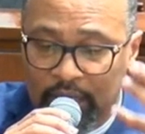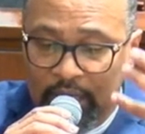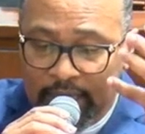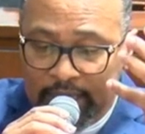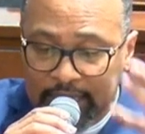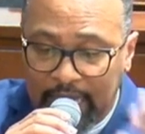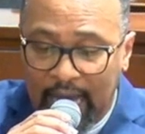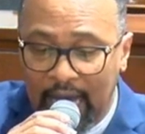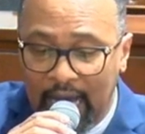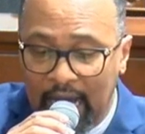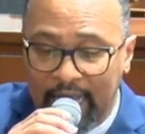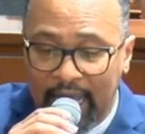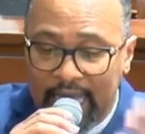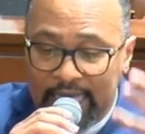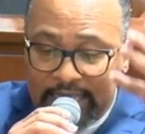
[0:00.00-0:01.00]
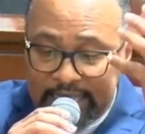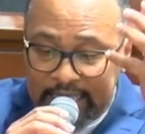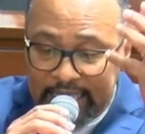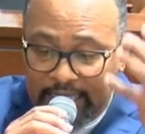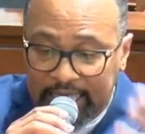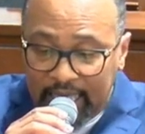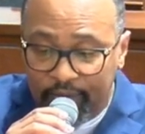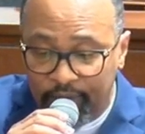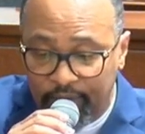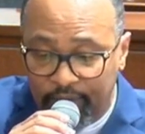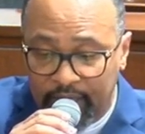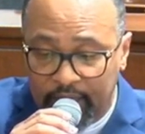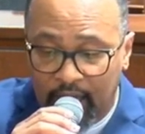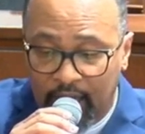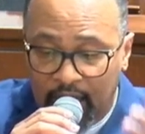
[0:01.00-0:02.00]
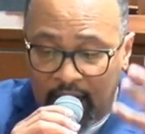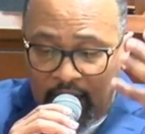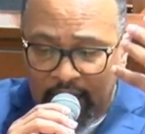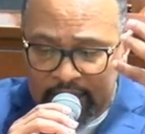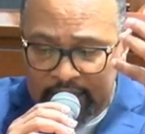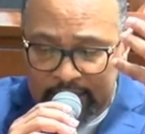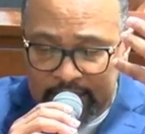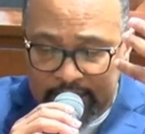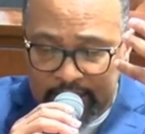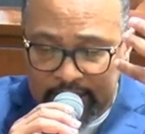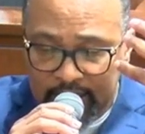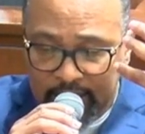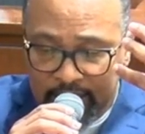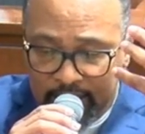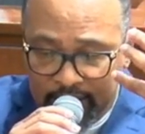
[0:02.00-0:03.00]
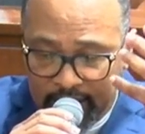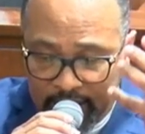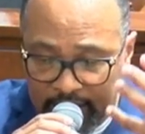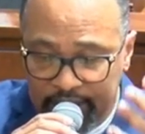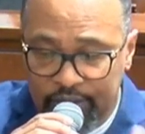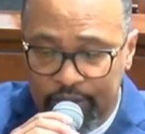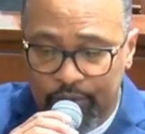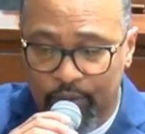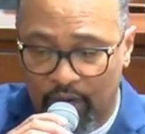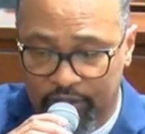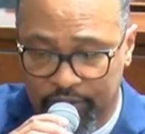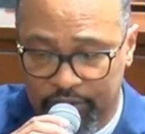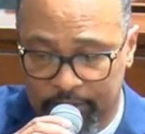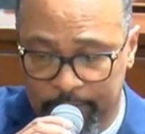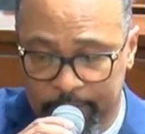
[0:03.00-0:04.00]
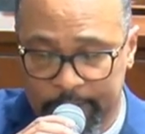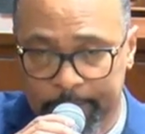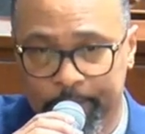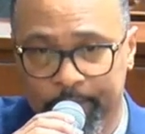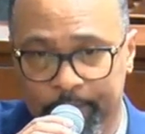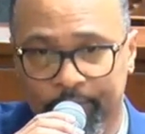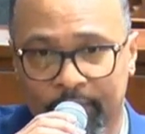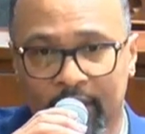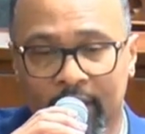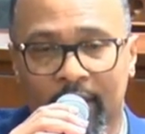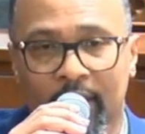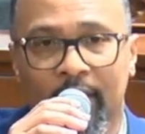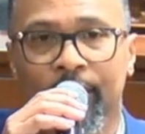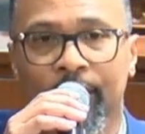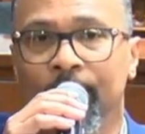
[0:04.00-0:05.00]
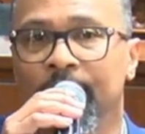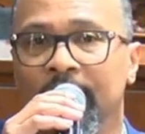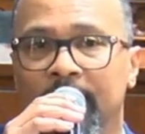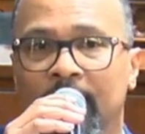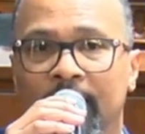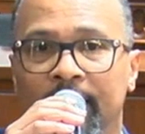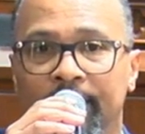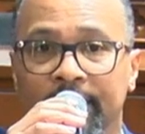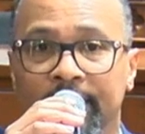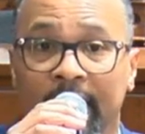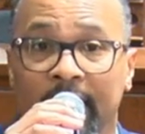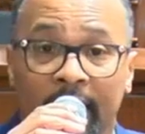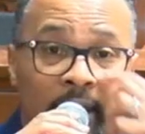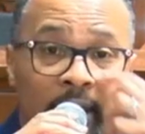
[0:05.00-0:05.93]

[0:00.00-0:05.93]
God has given us instructions. You need to understand this